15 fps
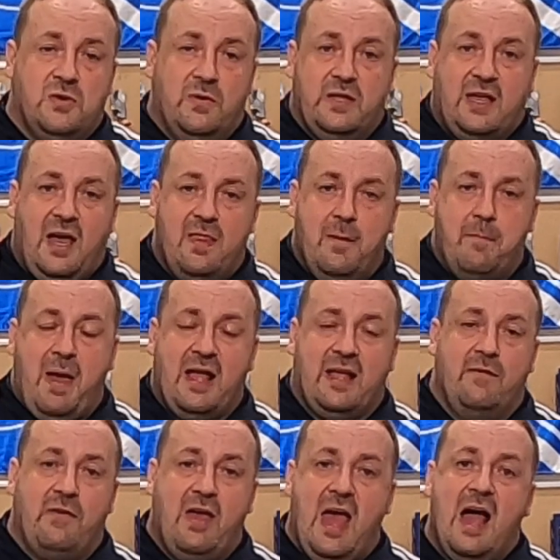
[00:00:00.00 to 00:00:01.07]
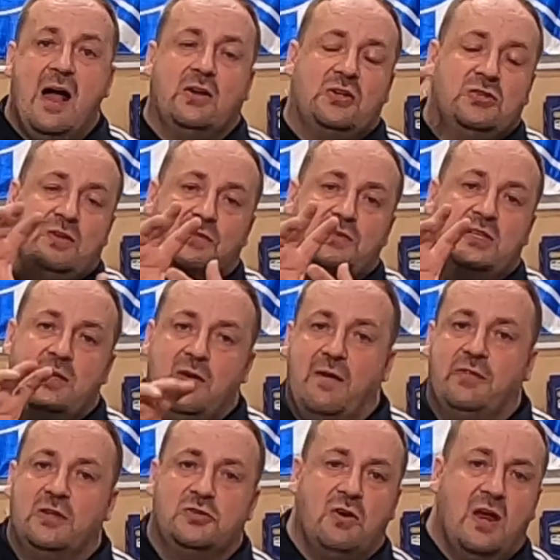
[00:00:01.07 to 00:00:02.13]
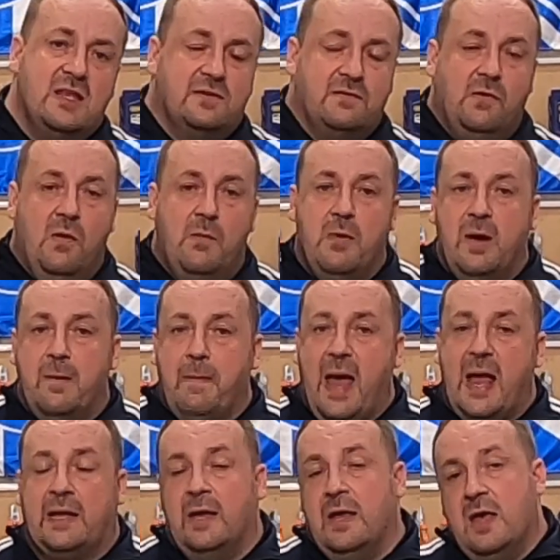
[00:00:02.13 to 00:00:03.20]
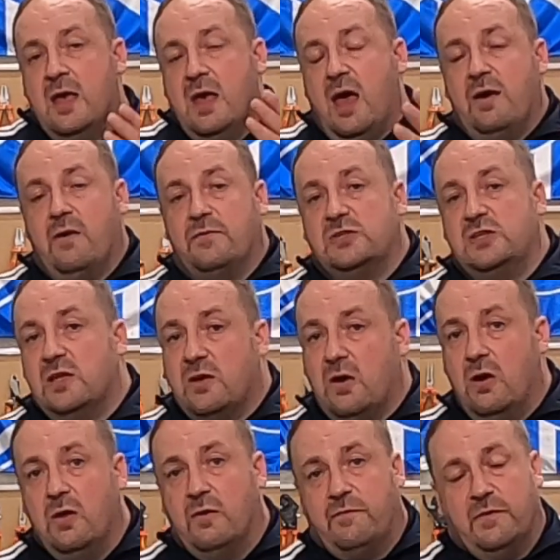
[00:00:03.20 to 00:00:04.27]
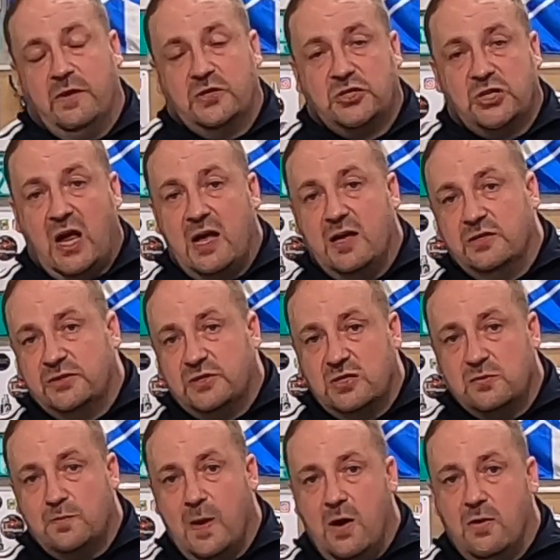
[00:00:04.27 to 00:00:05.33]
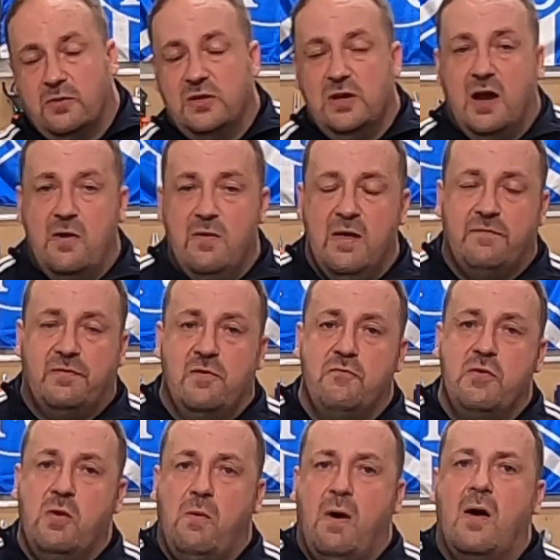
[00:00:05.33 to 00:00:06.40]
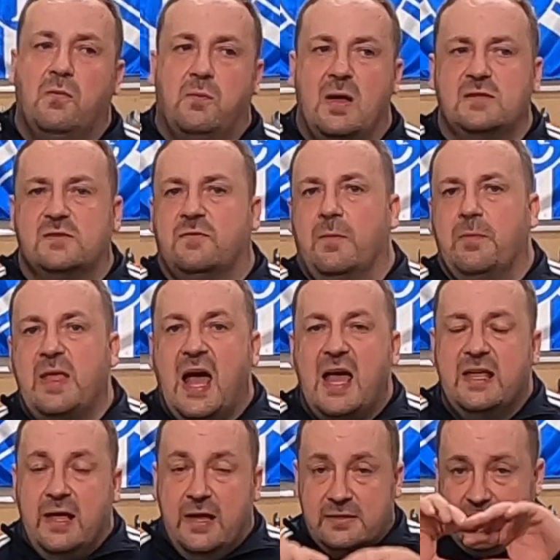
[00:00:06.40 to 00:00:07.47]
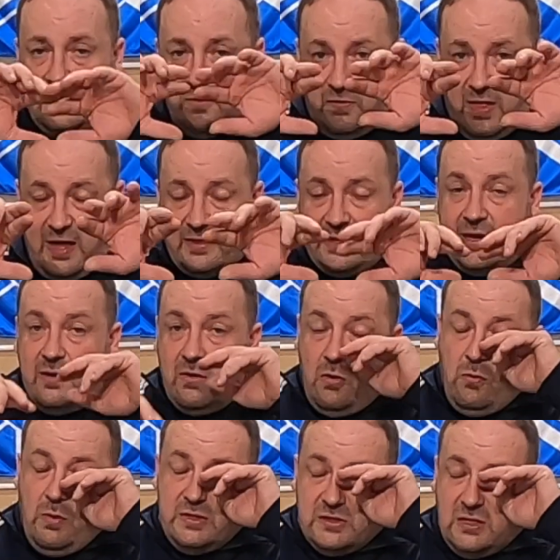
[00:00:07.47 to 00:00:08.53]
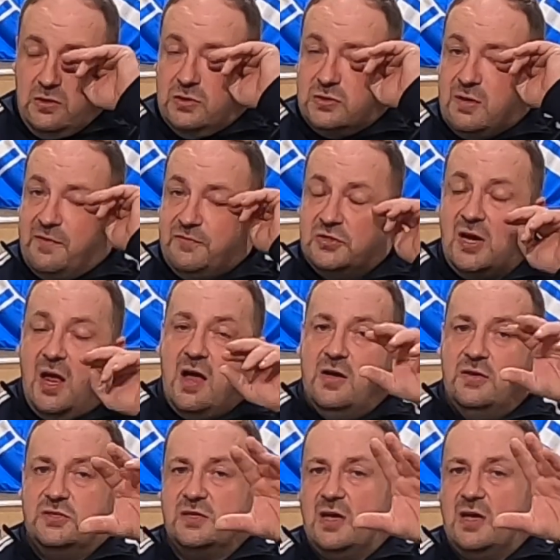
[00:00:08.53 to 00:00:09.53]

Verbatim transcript: so he cut the back of it out, because obviously you have the transformer in the back, and obviously you got to look for the shutters as well, you know. If the real old ones from the eighties and all that didn't always, they used to have shutters,